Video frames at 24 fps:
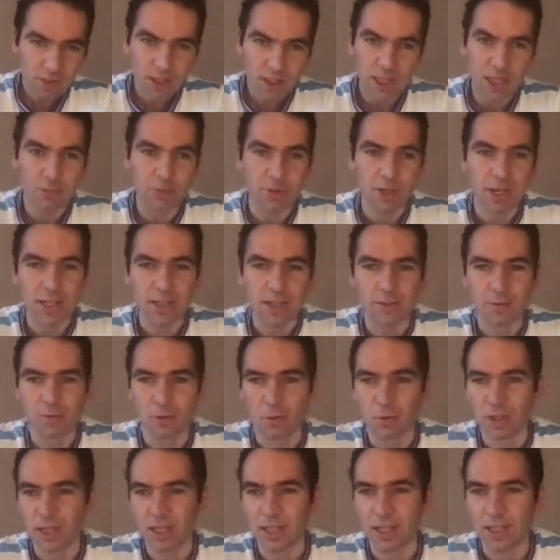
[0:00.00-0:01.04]
they played the
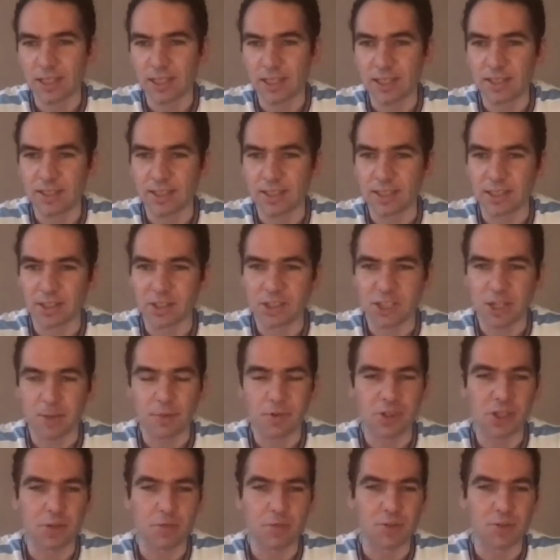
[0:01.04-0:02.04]
football like they did in the Championship